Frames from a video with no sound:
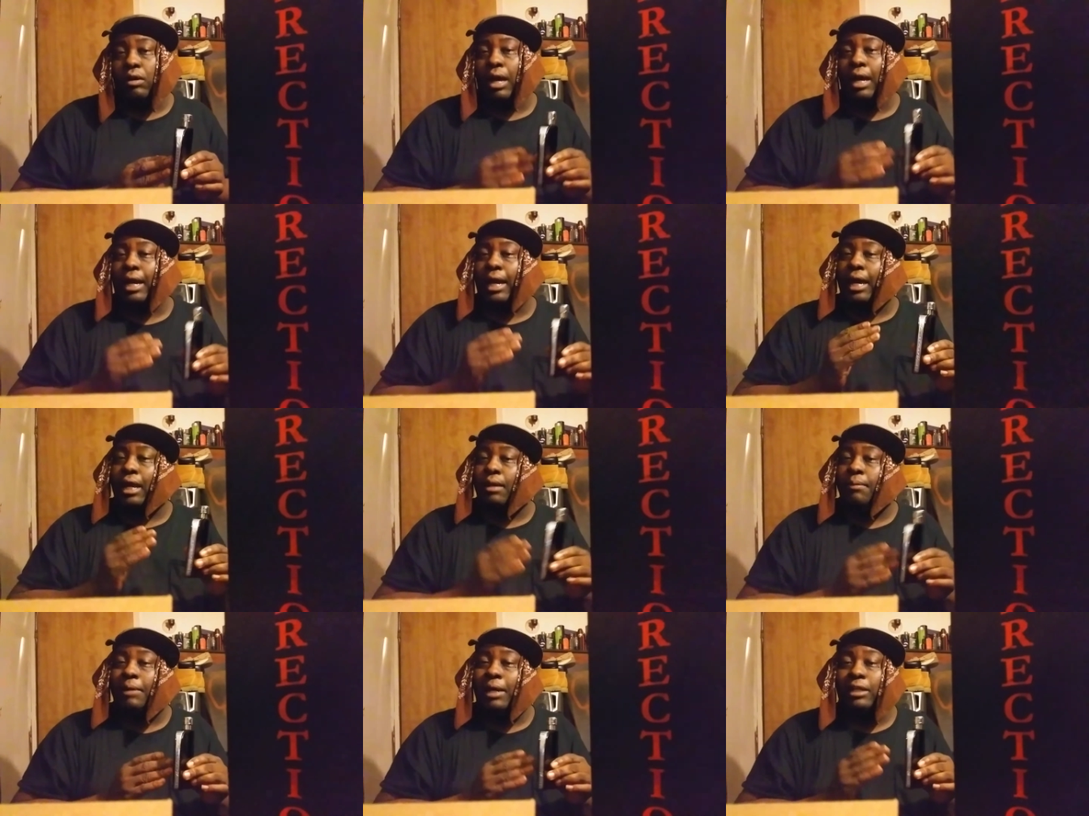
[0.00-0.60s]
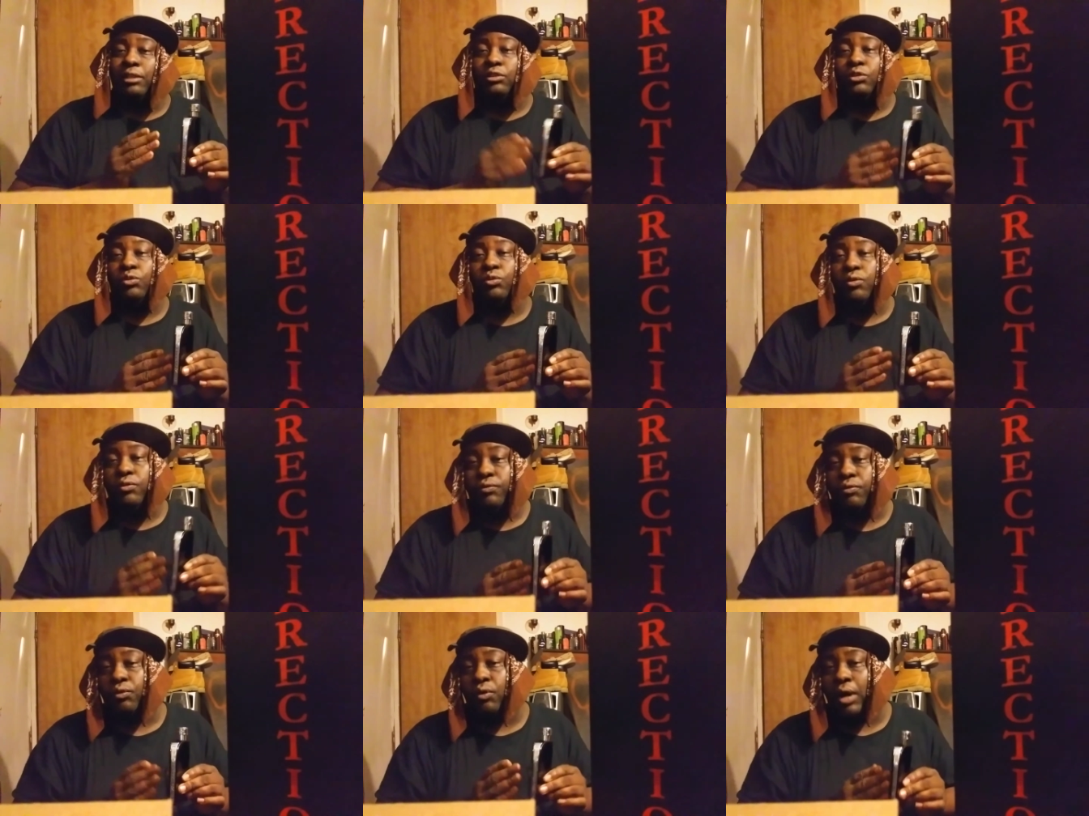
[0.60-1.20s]
I got about two to
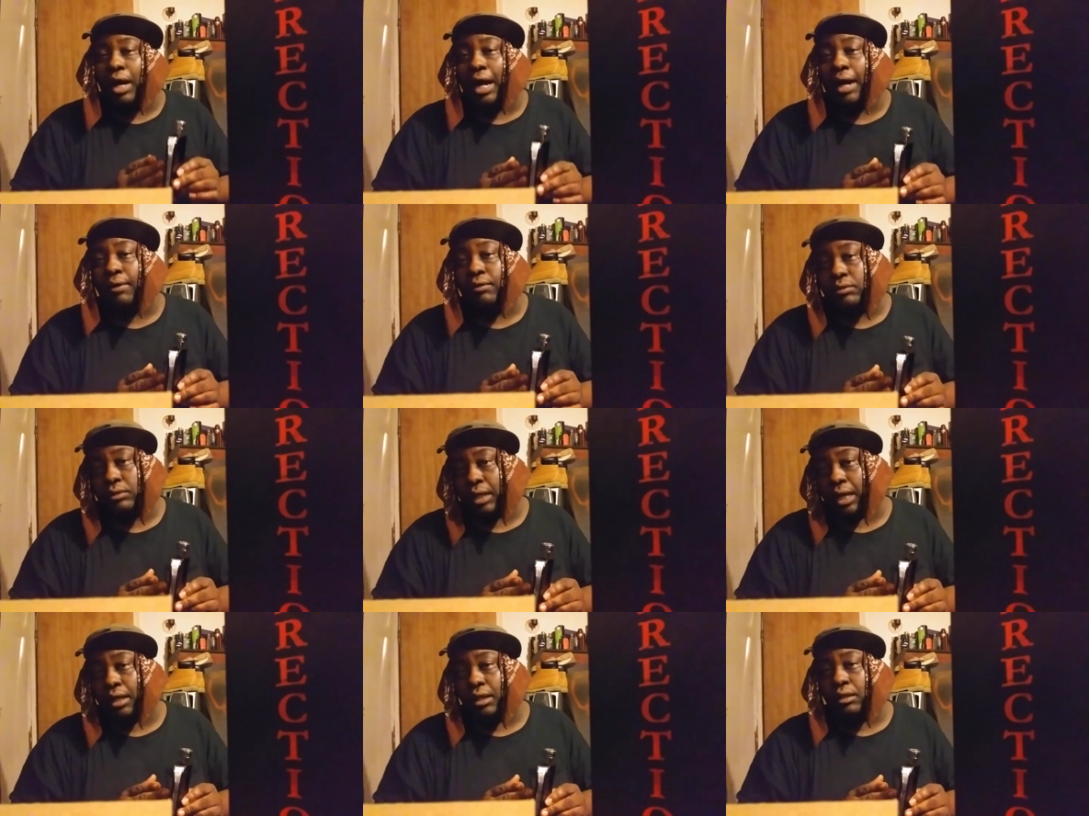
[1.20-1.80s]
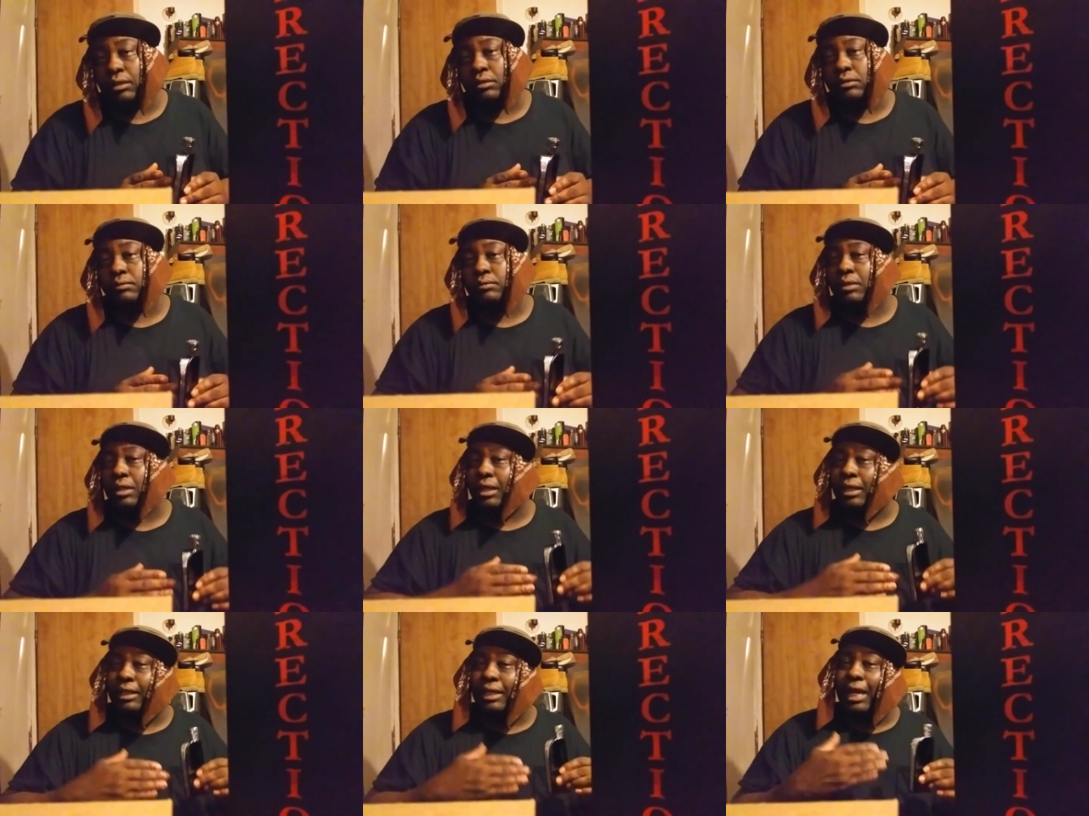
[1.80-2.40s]
four hours out of
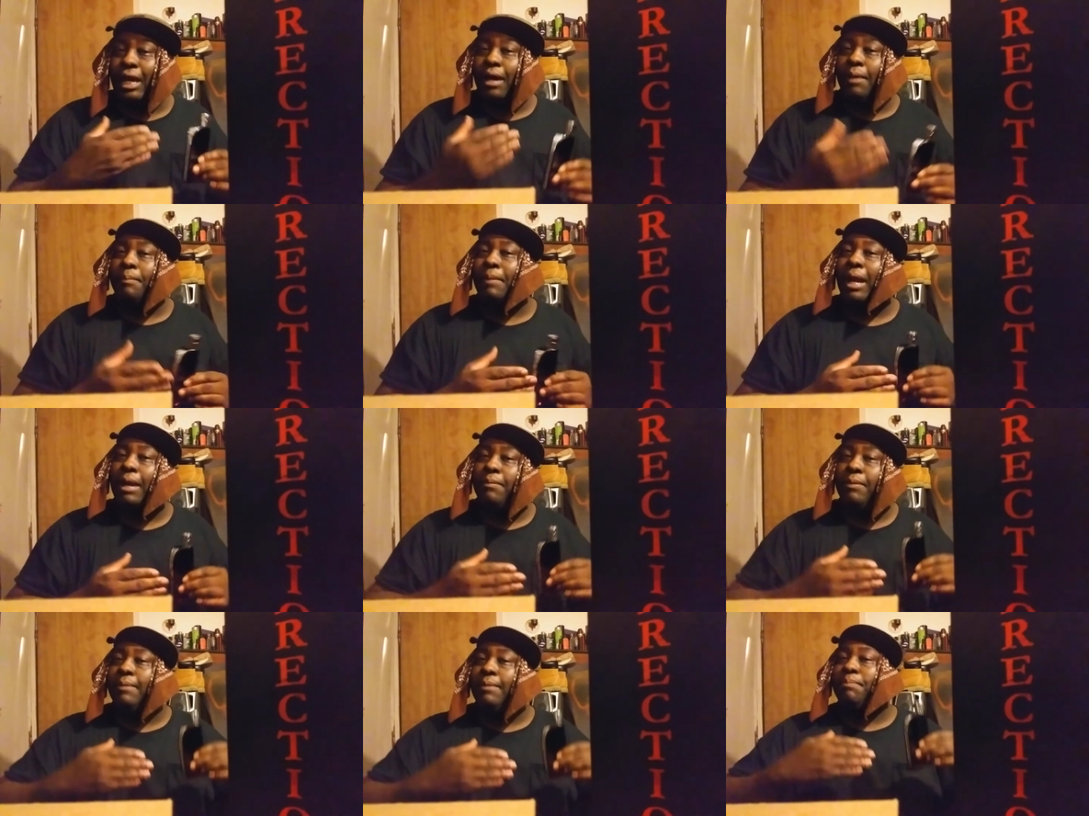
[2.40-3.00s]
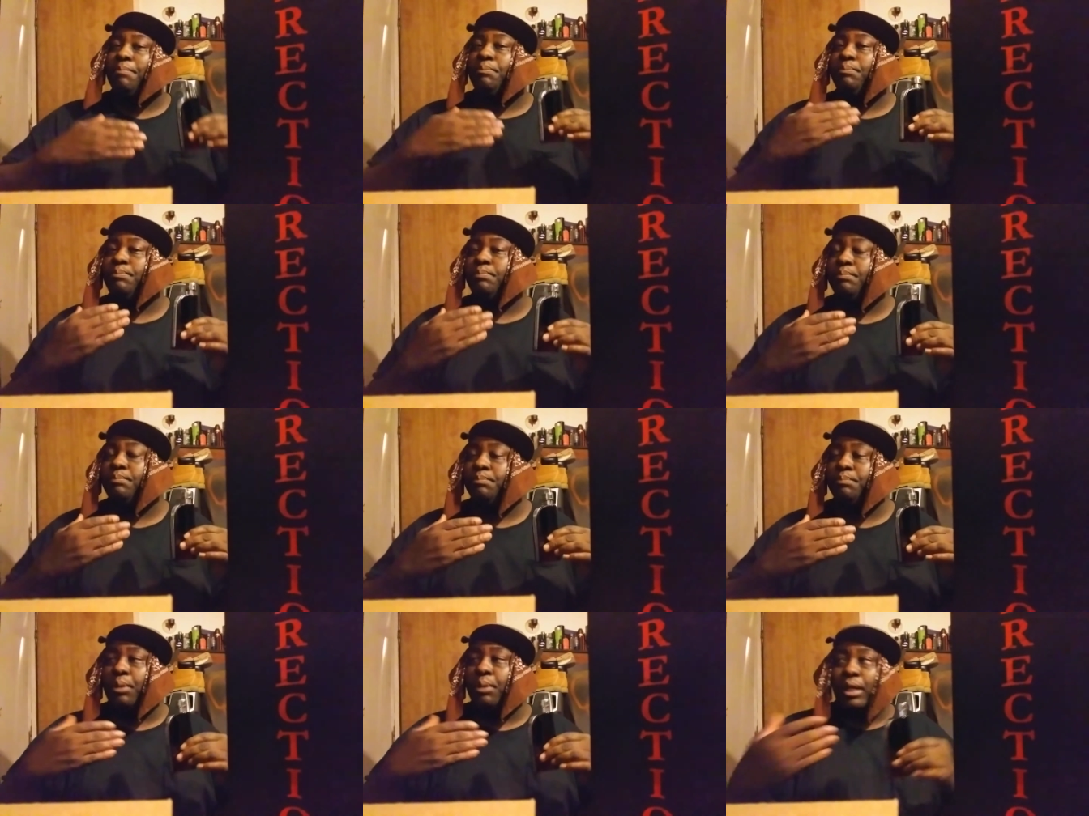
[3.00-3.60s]
it. Now I might be
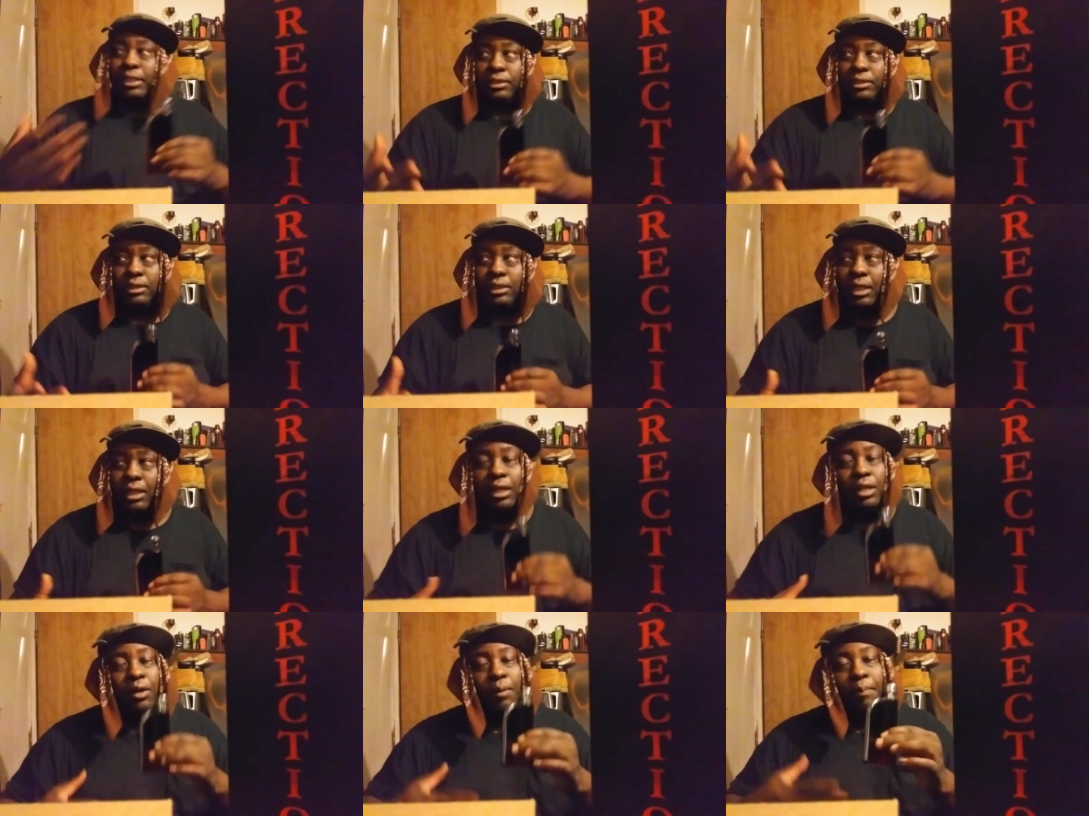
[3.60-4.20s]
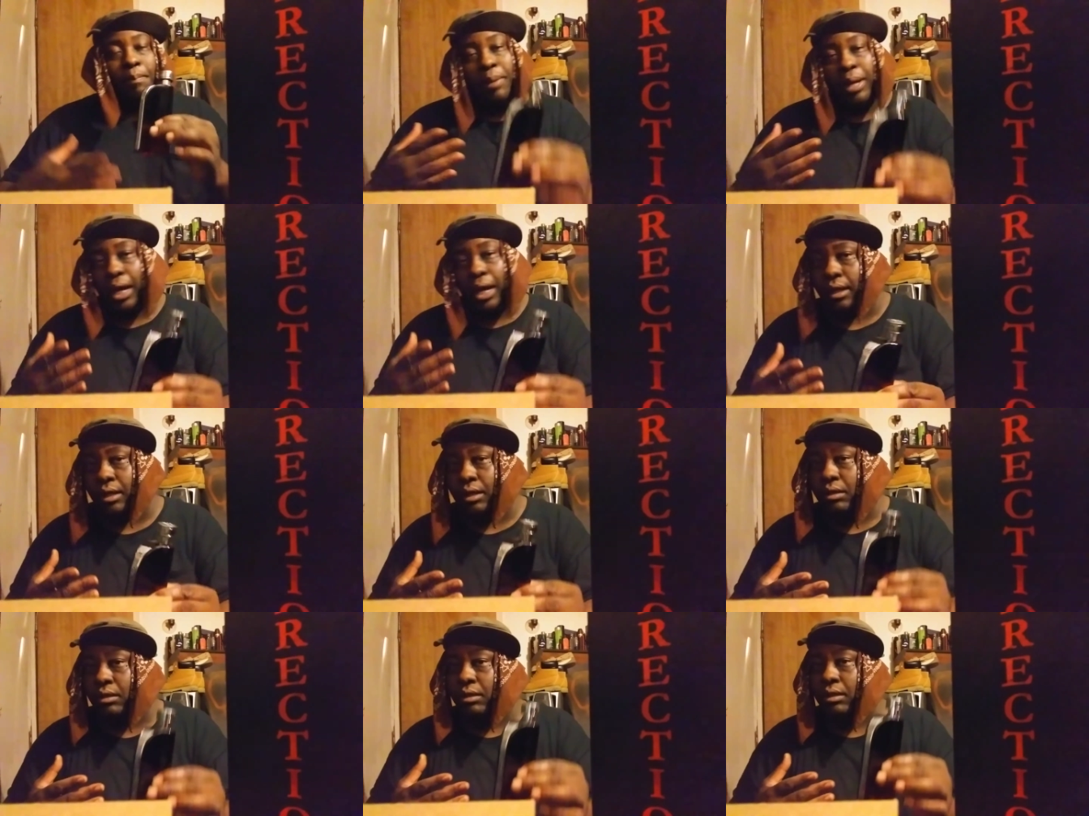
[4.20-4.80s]
pushing it a little
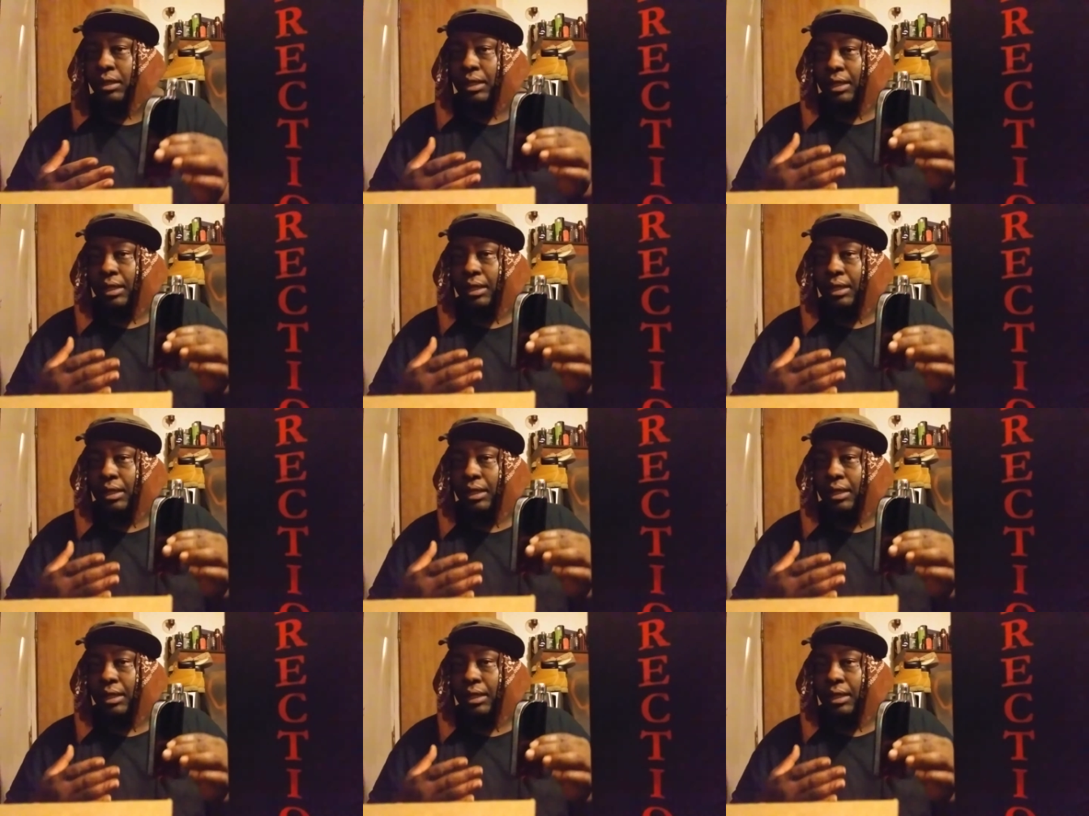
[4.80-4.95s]
better.